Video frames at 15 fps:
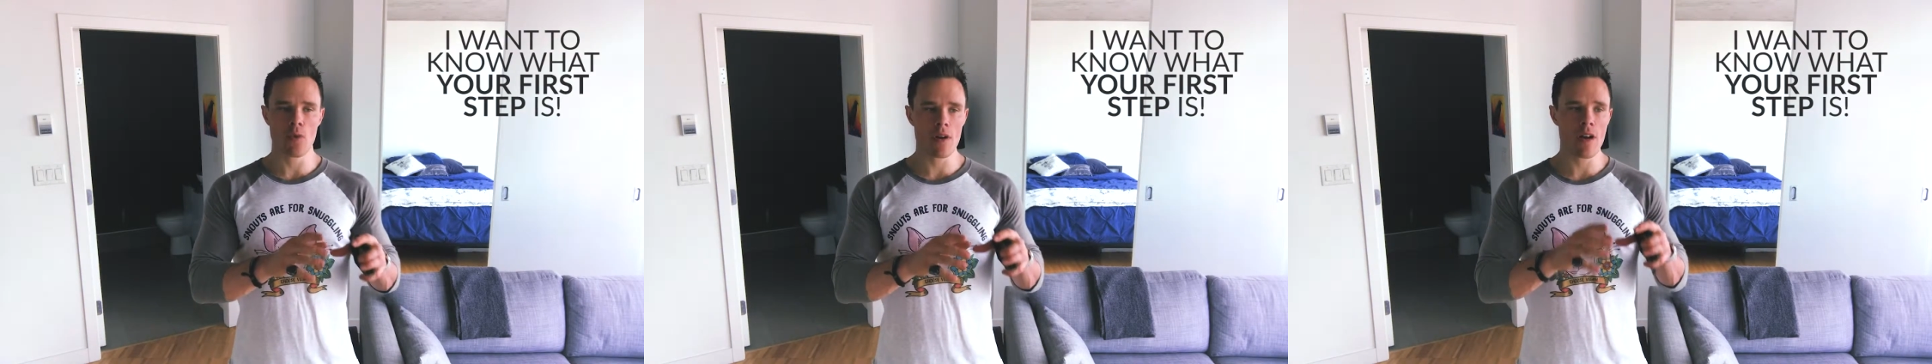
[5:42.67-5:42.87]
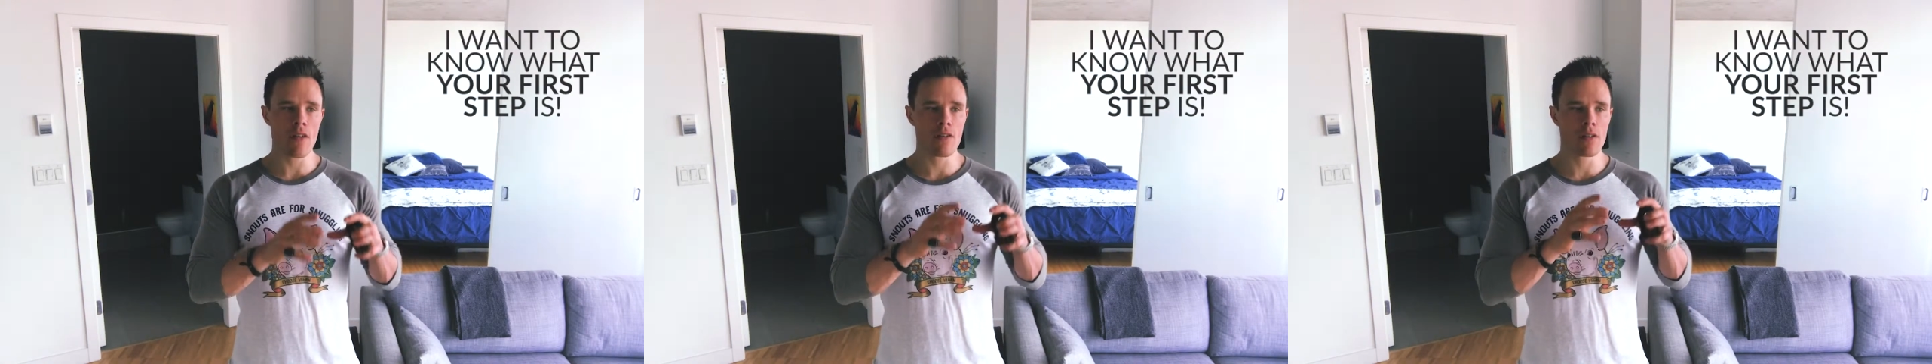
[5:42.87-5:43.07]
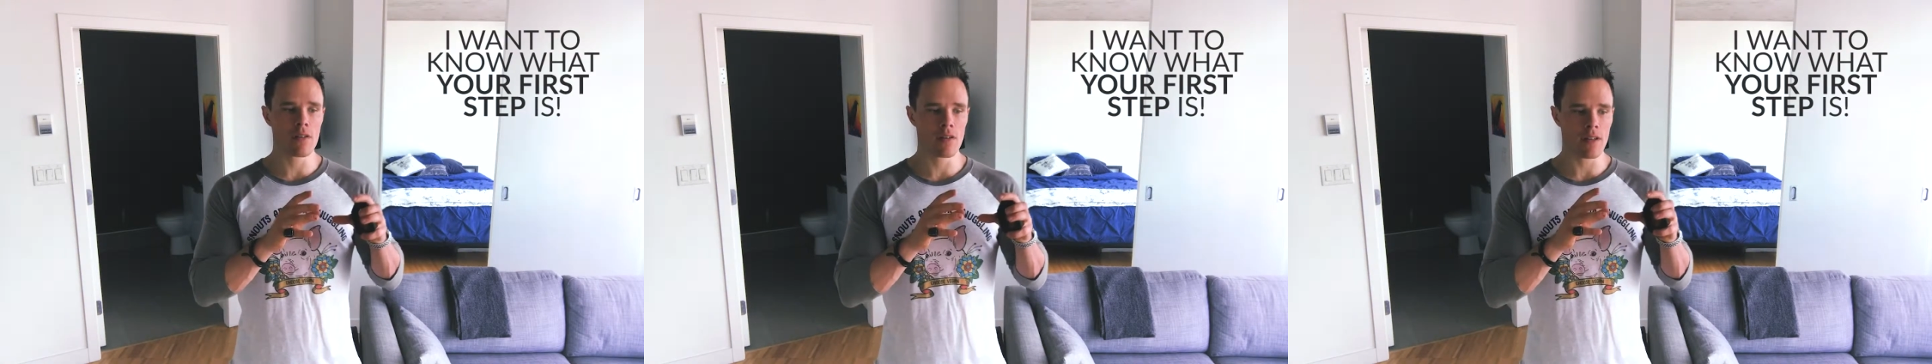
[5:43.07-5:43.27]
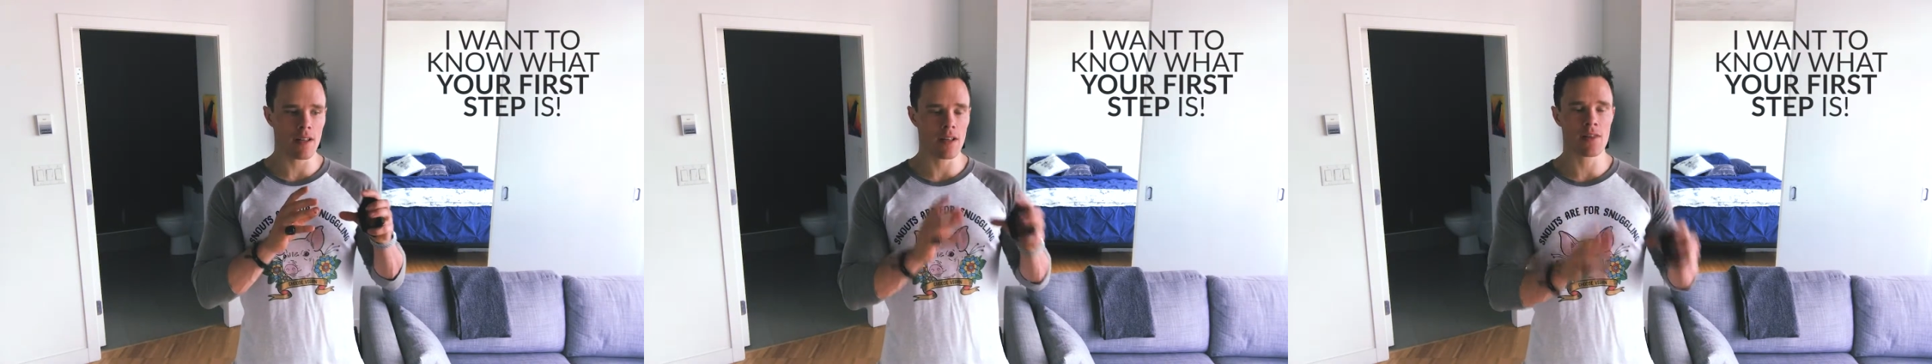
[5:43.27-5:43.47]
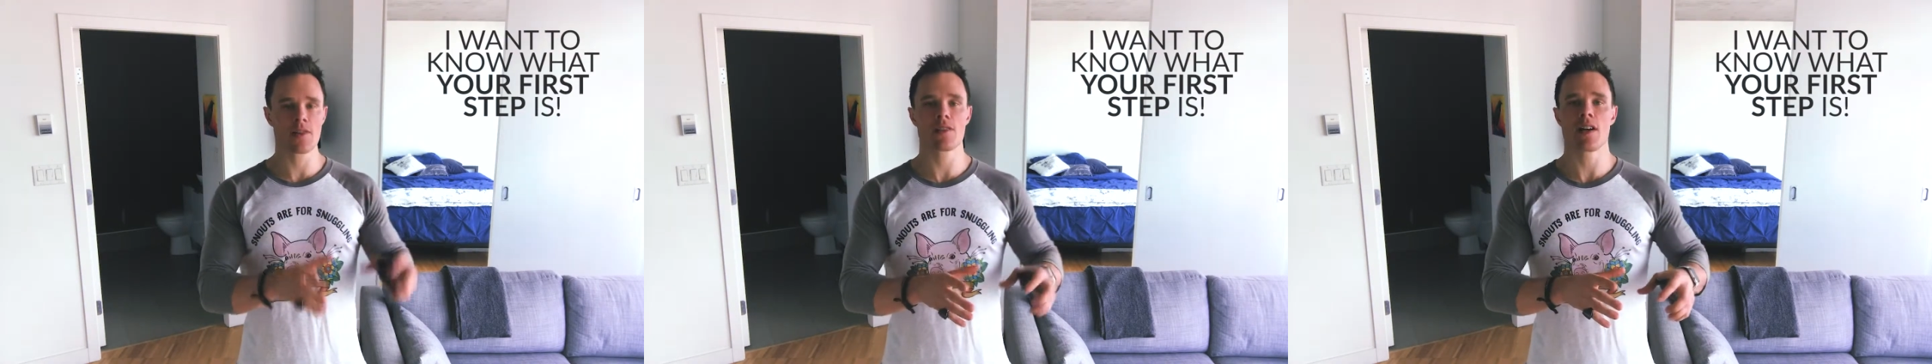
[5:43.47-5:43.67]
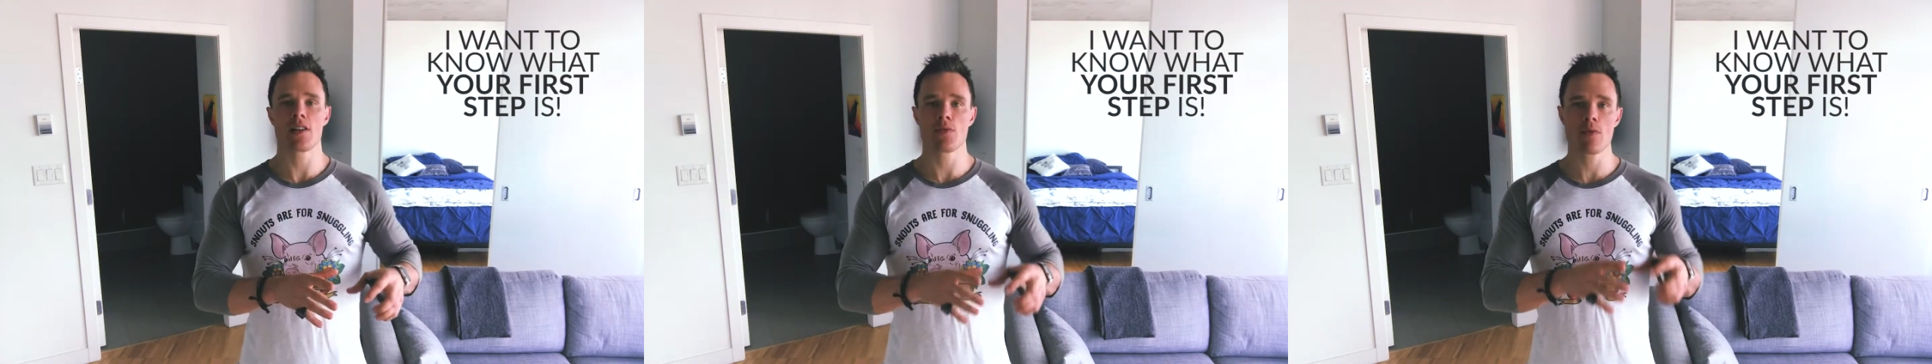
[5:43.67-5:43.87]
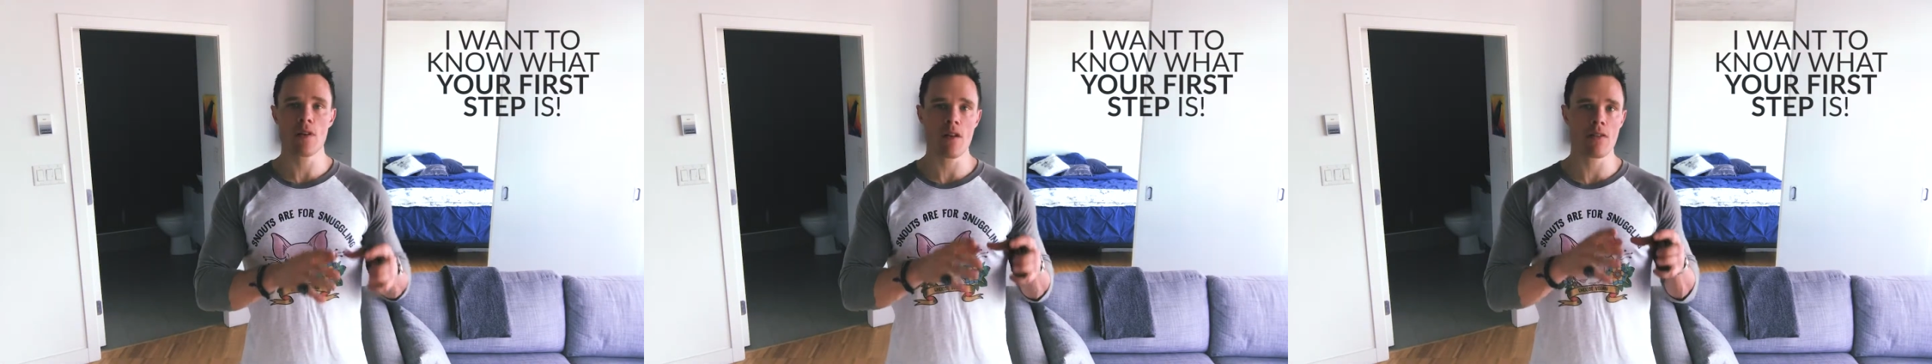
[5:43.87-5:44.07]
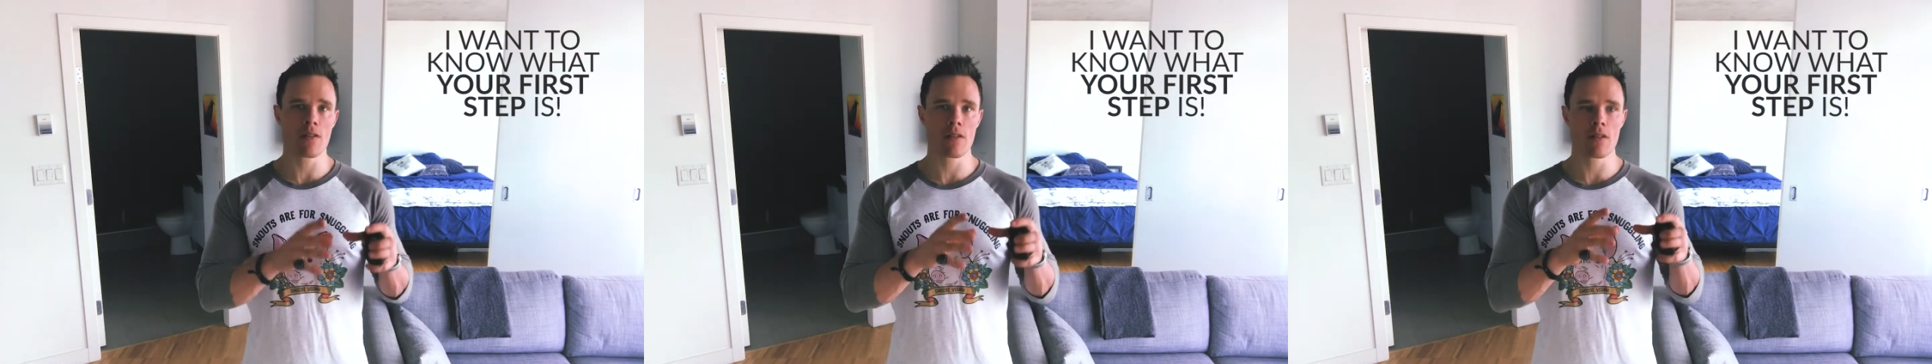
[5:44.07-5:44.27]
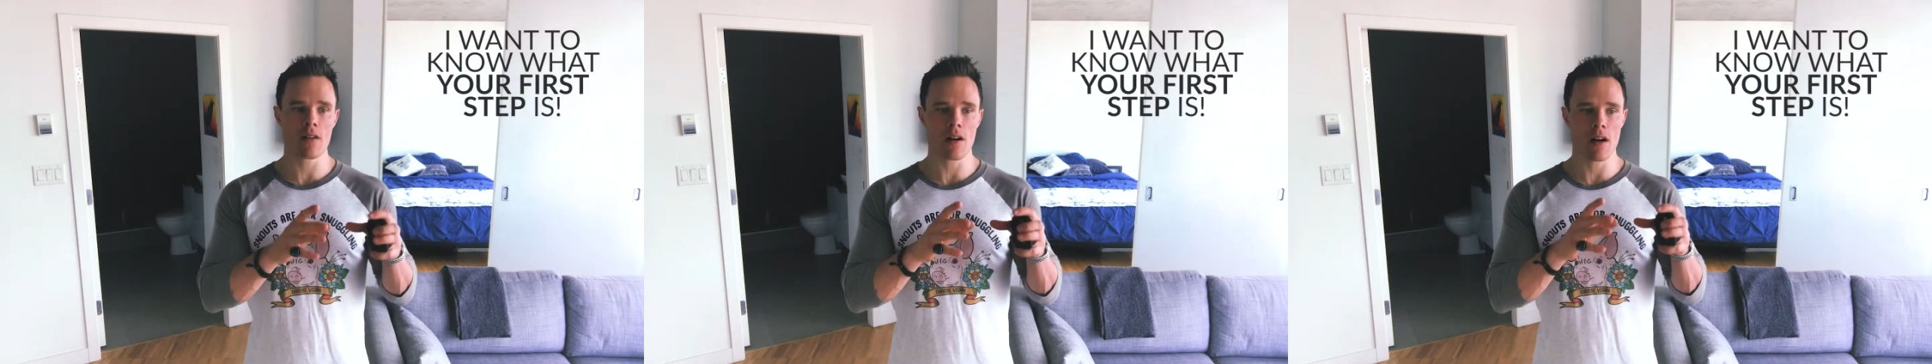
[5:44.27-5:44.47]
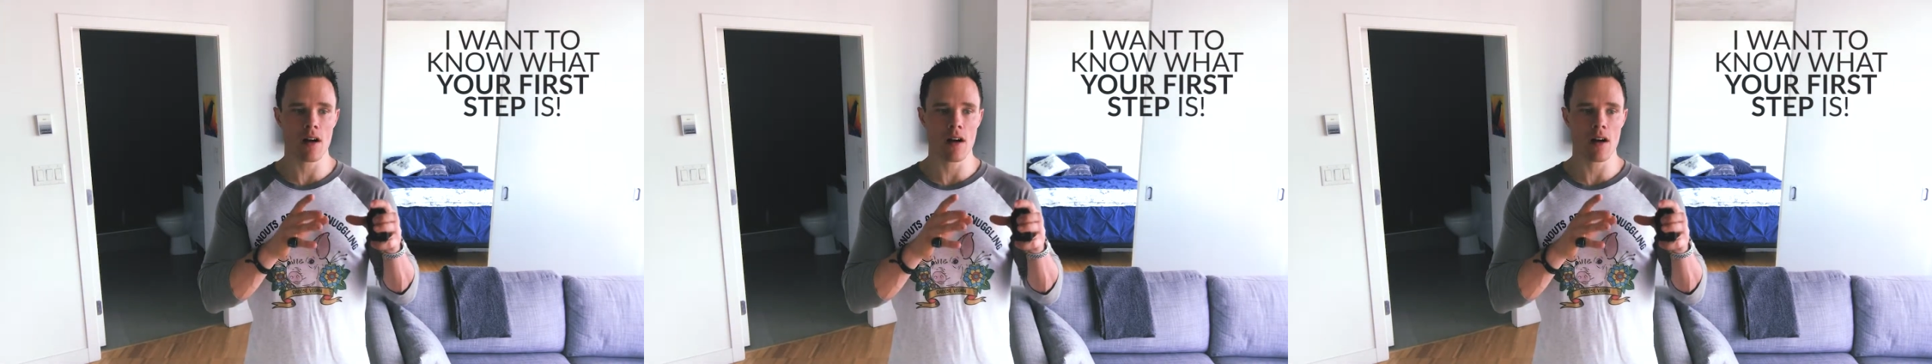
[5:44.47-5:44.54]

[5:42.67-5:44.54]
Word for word: what other insights, what other